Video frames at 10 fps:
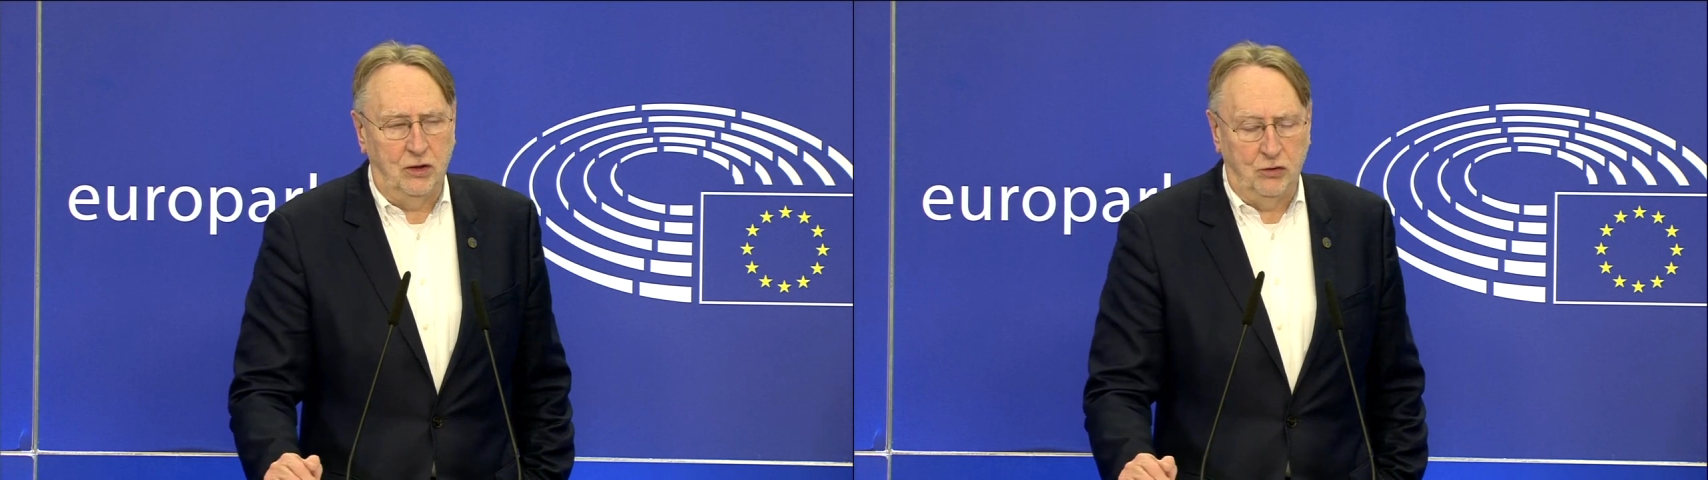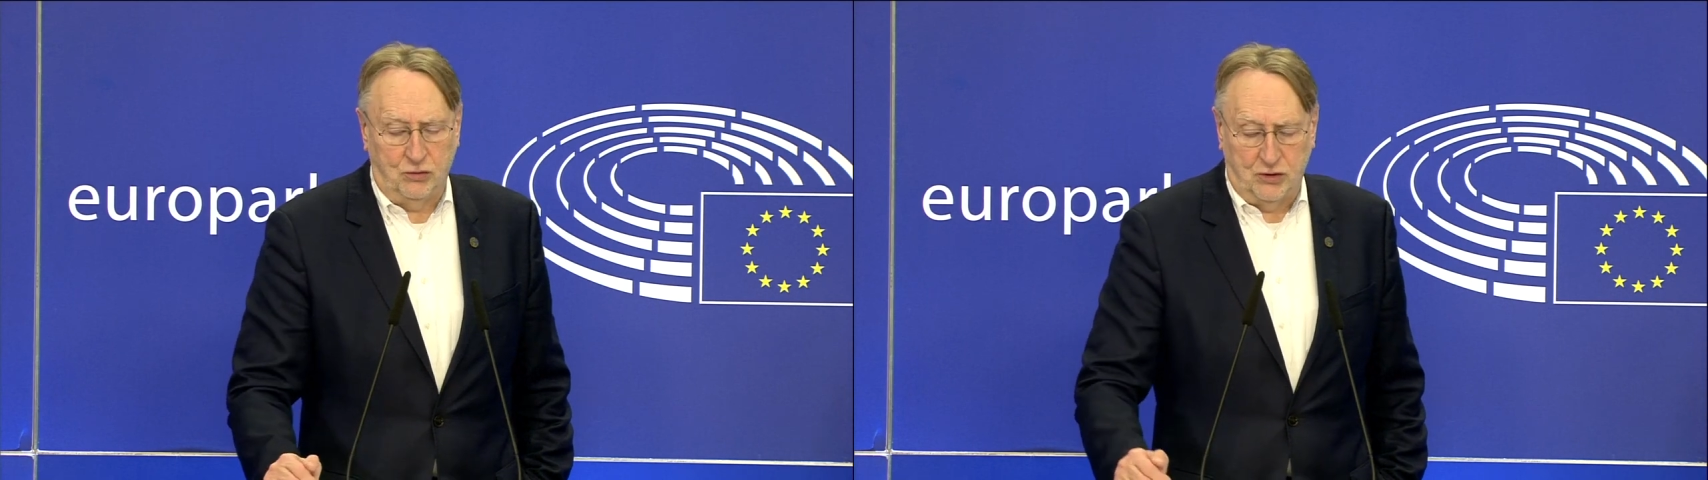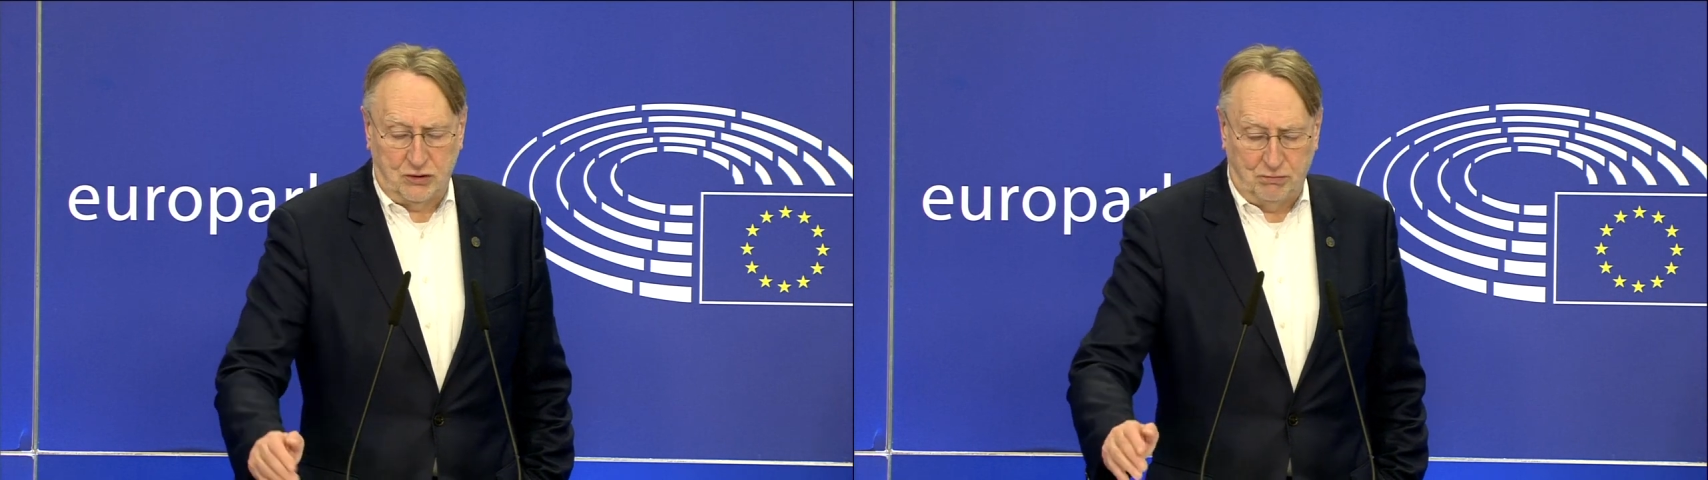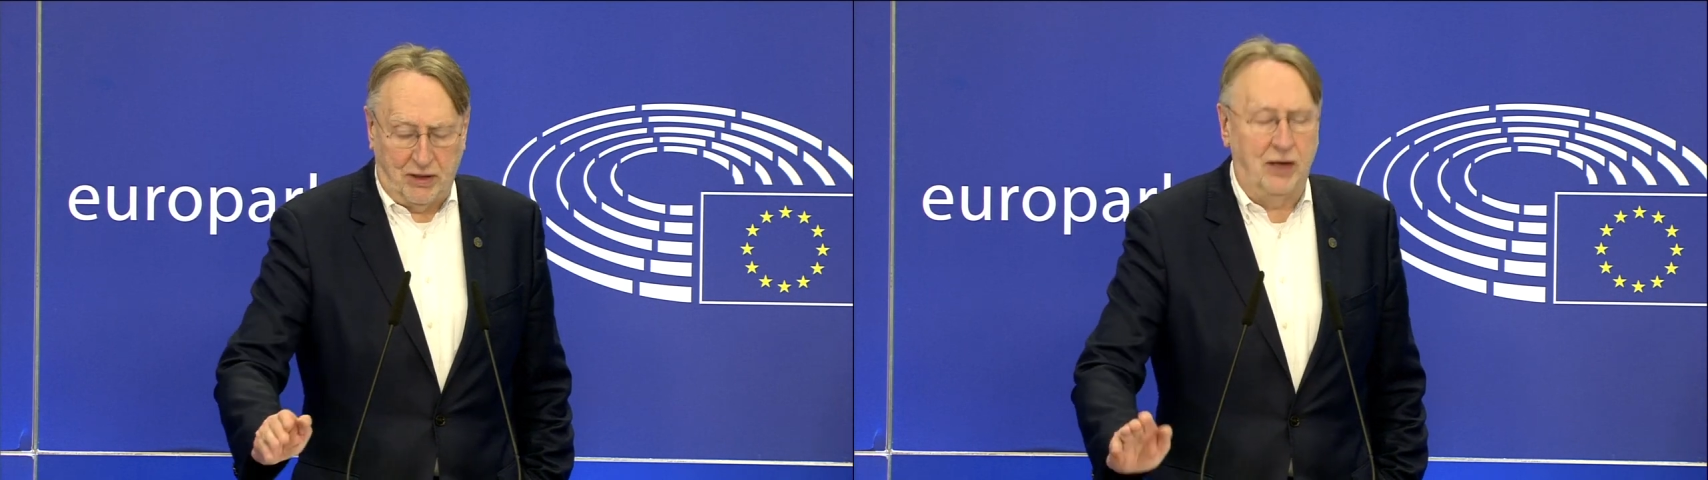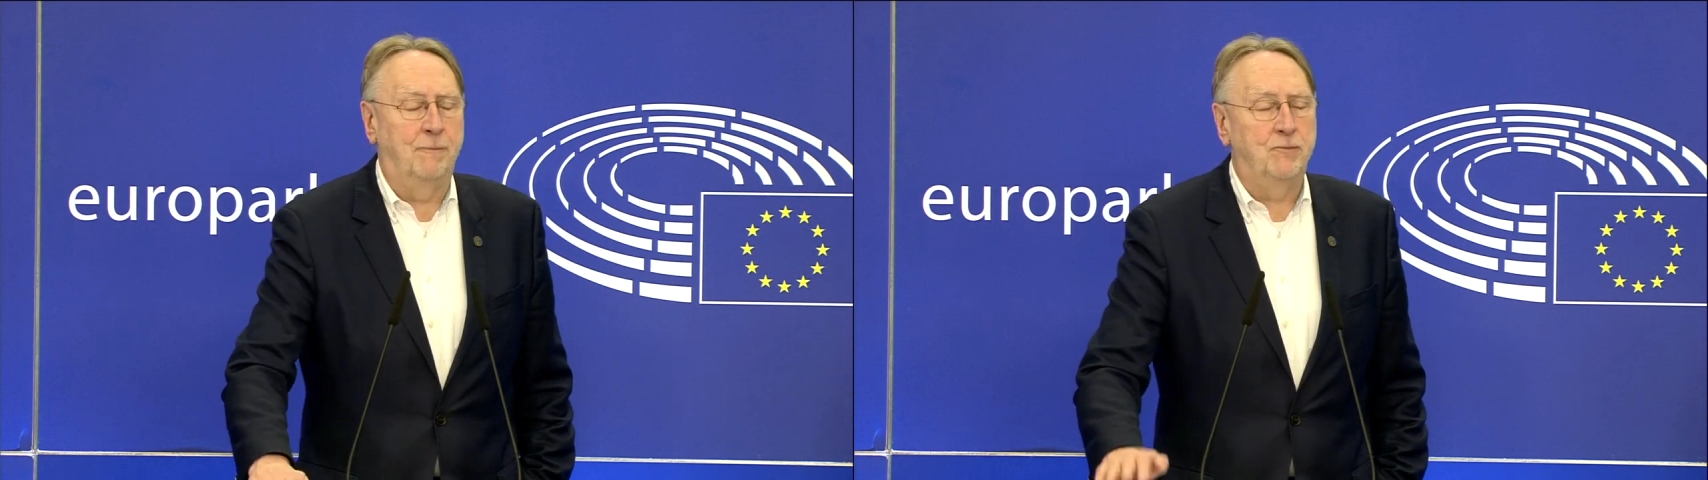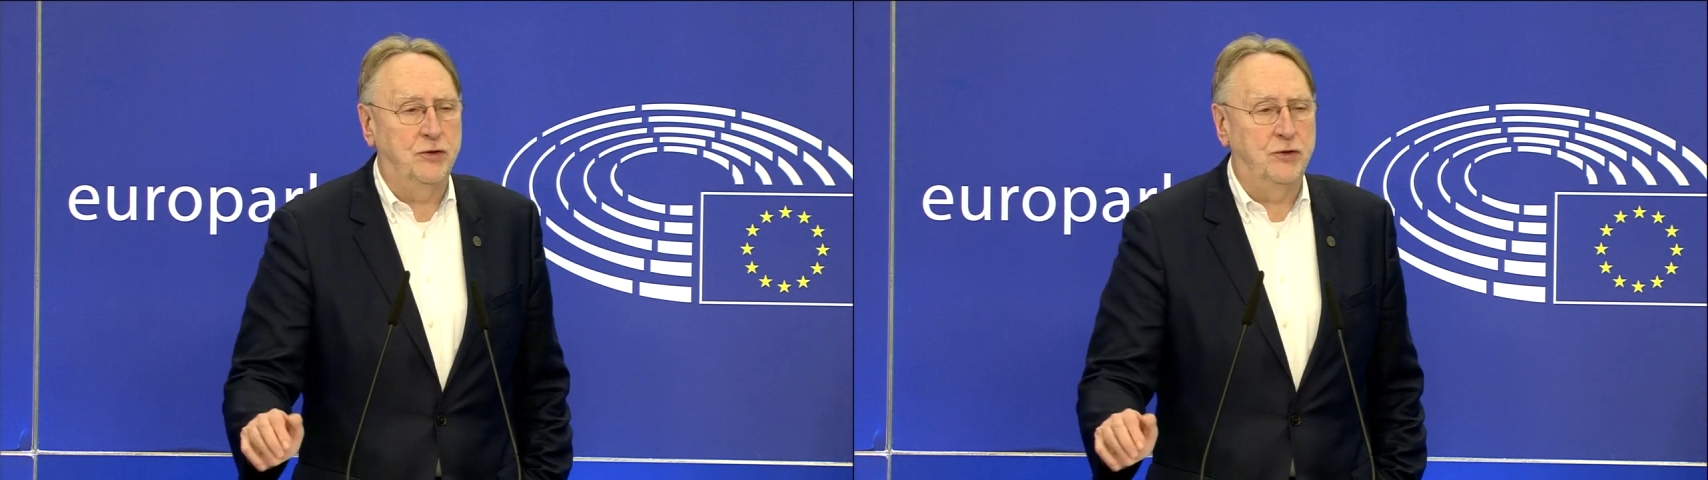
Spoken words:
interests by